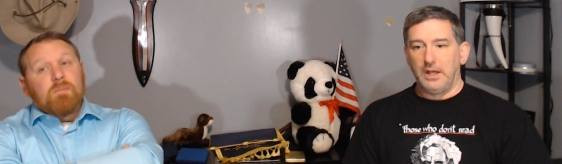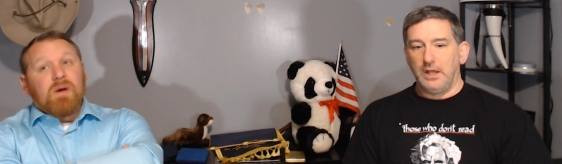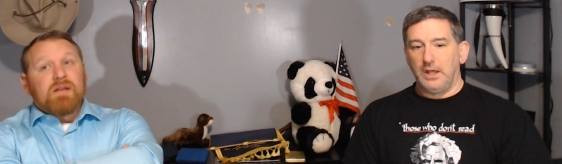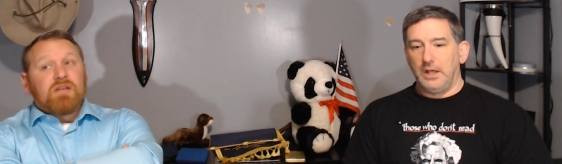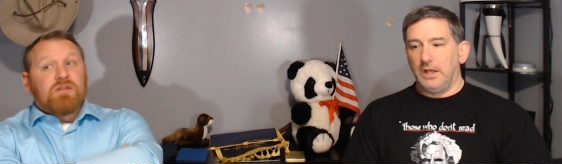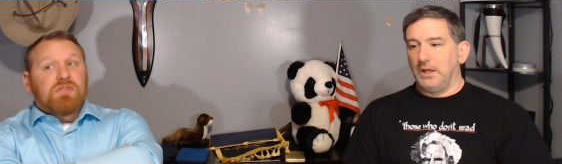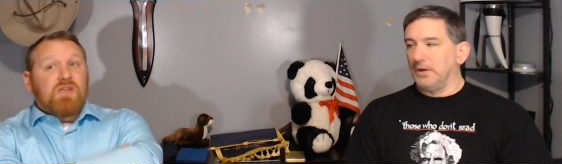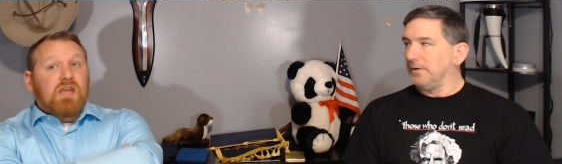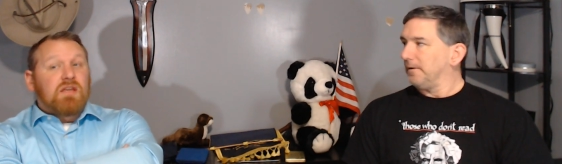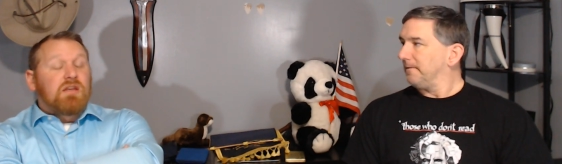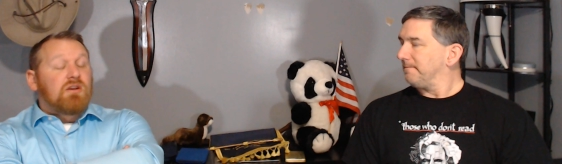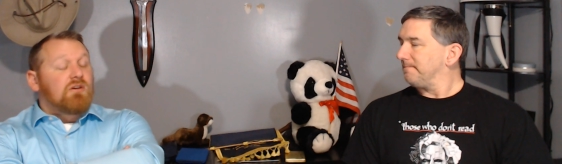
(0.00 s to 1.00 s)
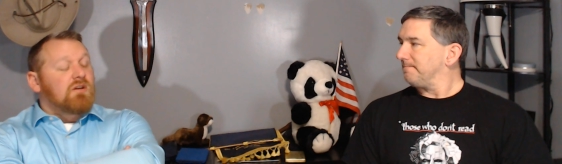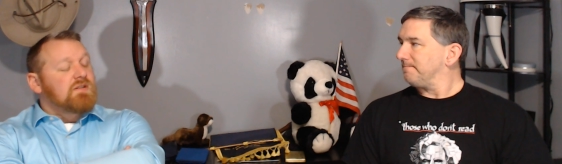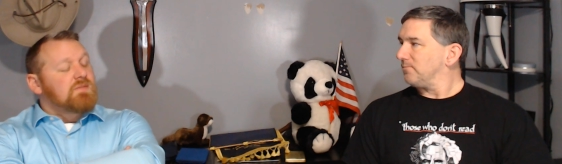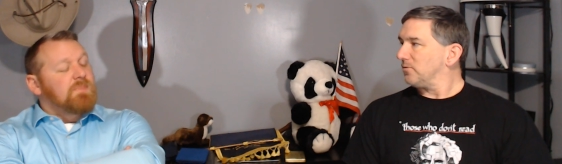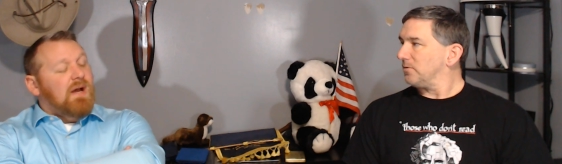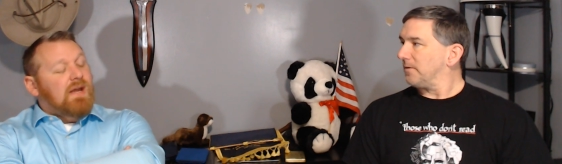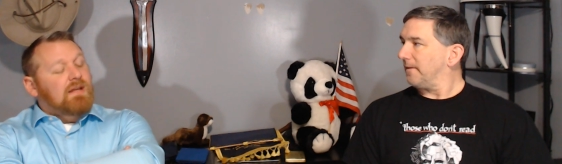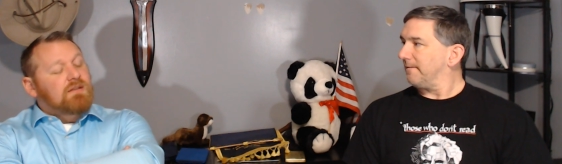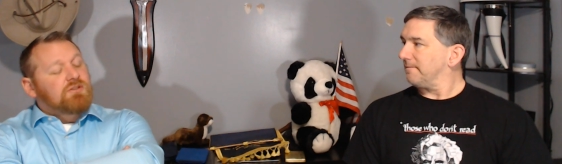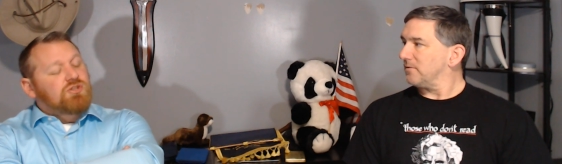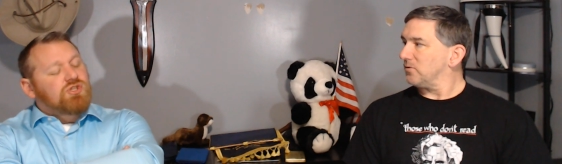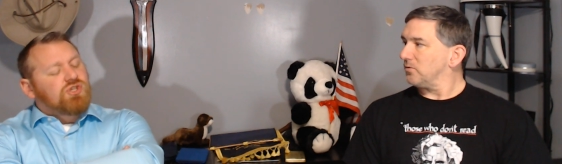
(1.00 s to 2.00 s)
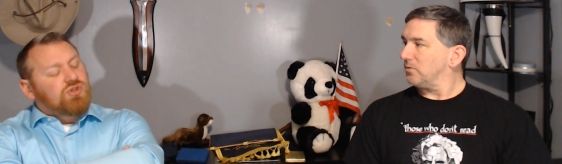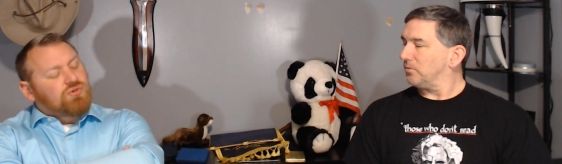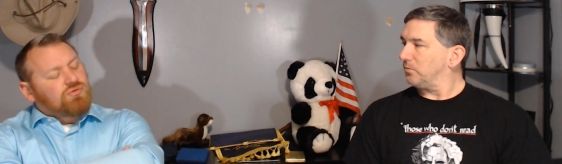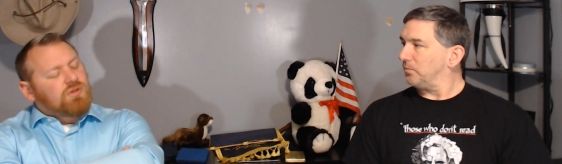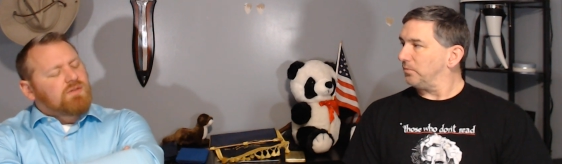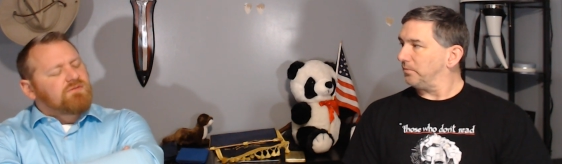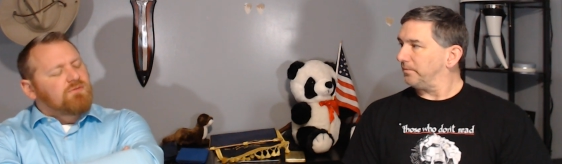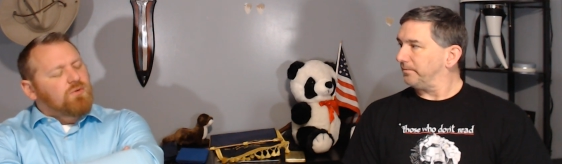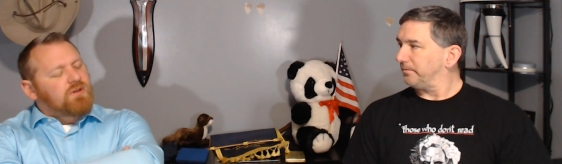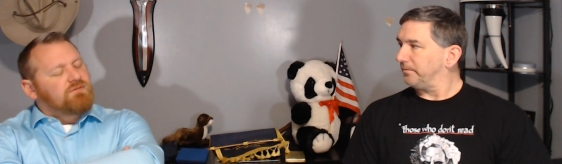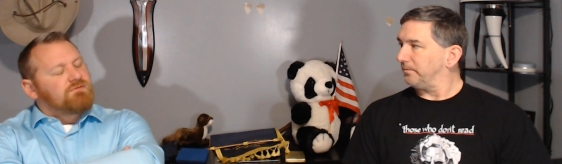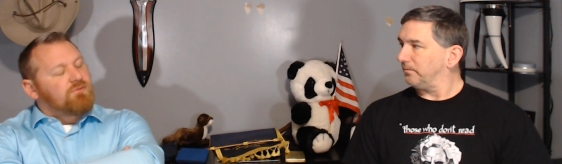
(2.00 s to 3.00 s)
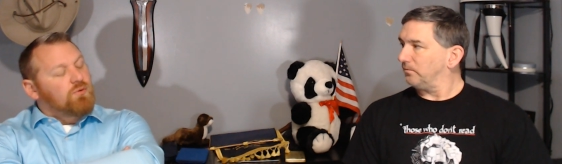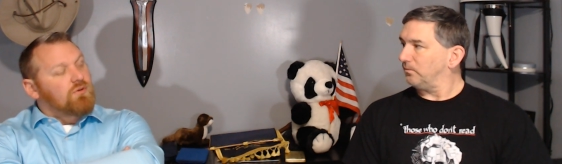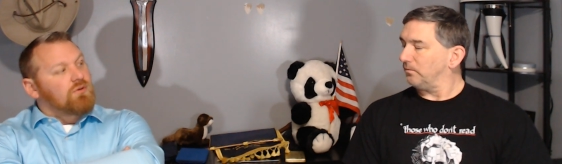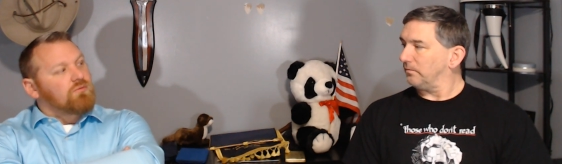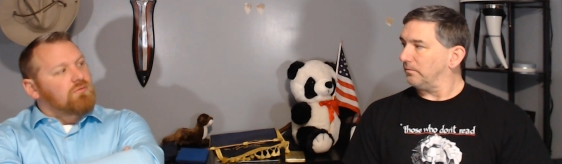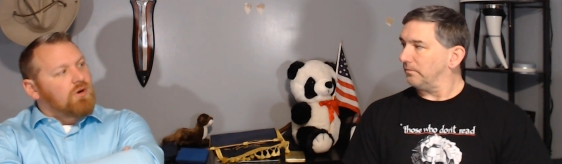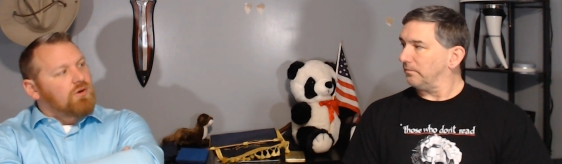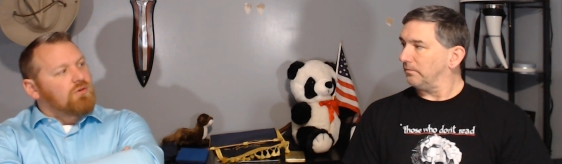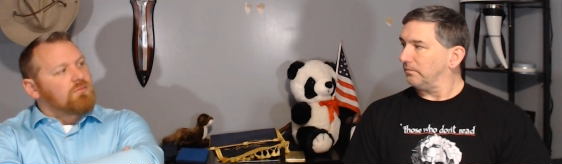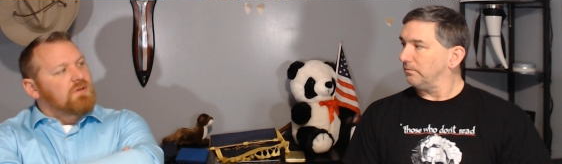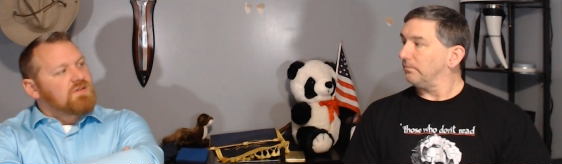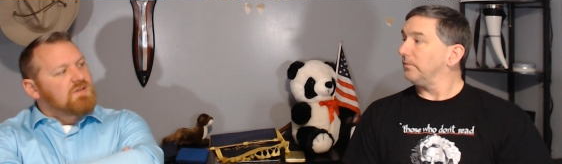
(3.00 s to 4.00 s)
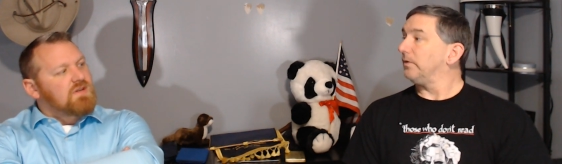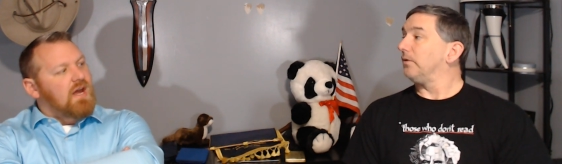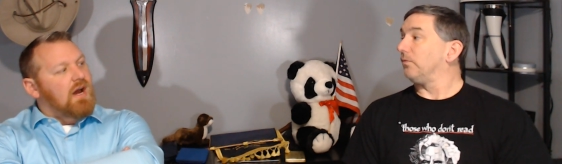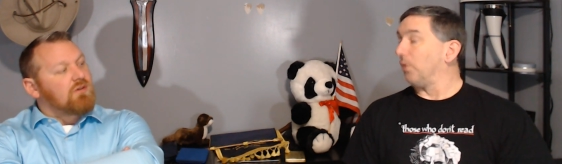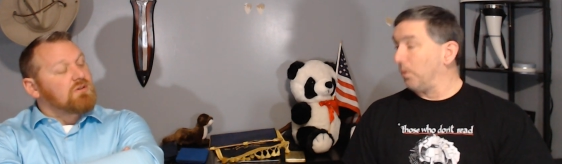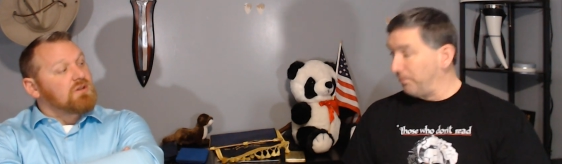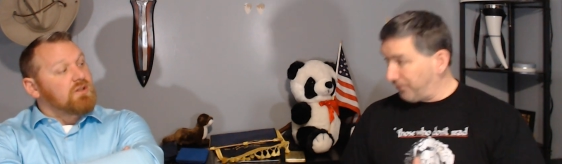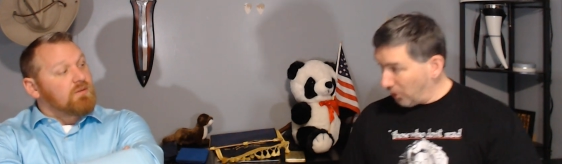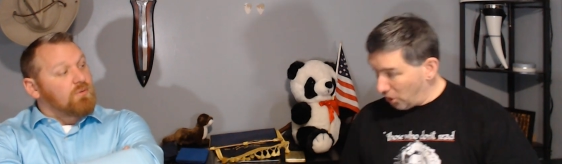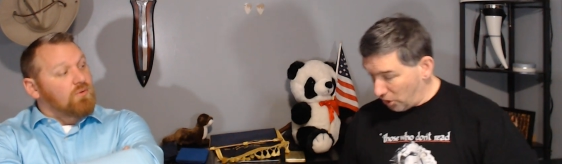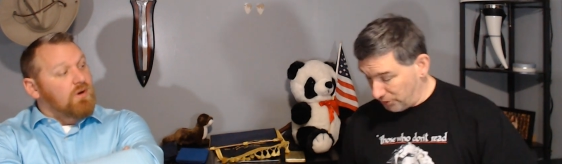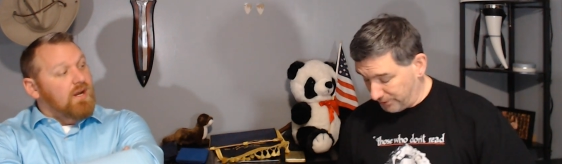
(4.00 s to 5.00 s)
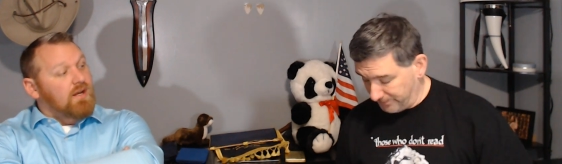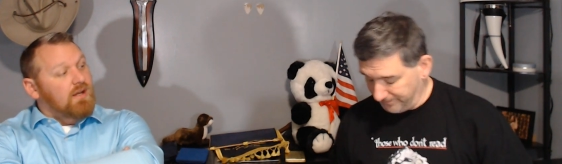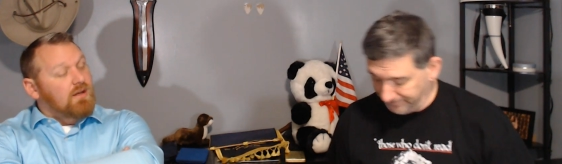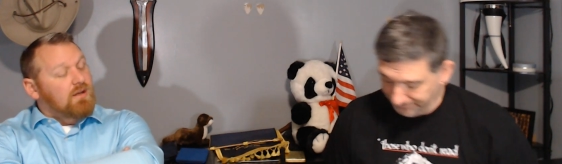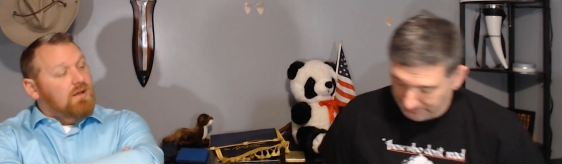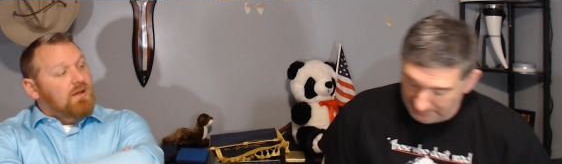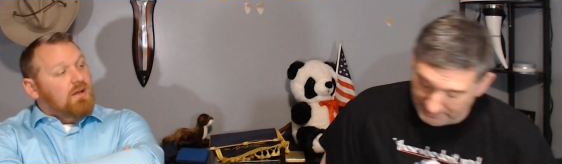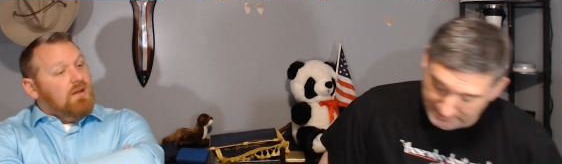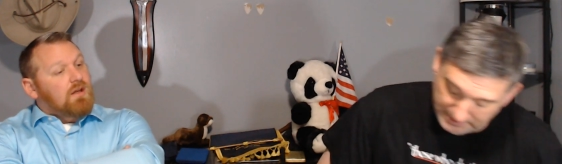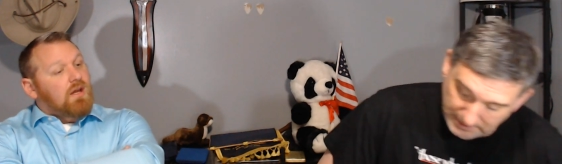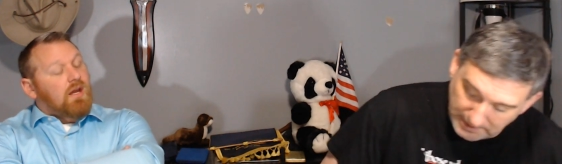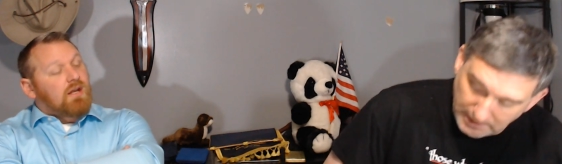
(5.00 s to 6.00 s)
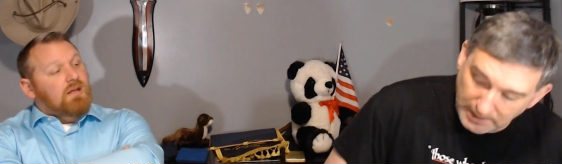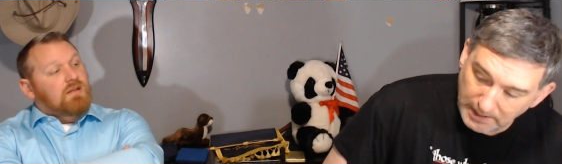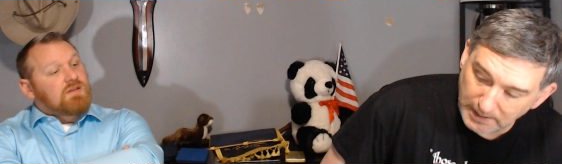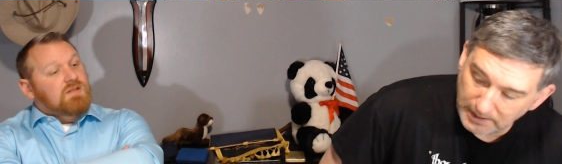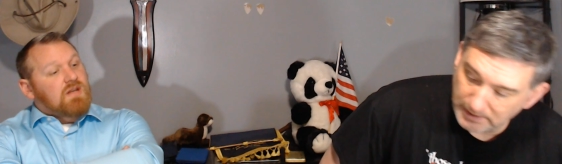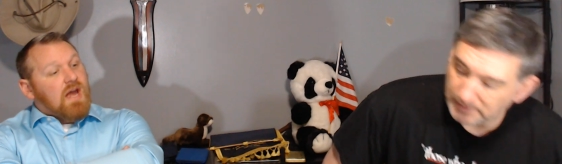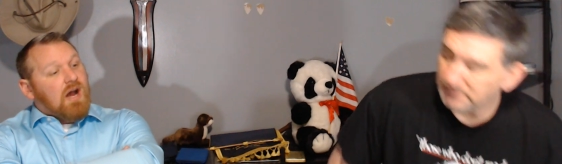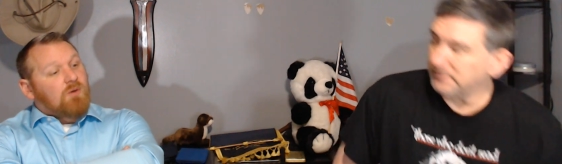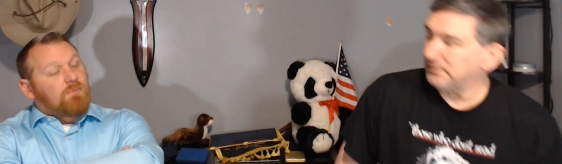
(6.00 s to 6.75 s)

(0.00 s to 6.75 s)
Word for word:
Speaker 1: But the thing here is by June of 44, Rome is now Rome liberated. Falls. Yes. And it is now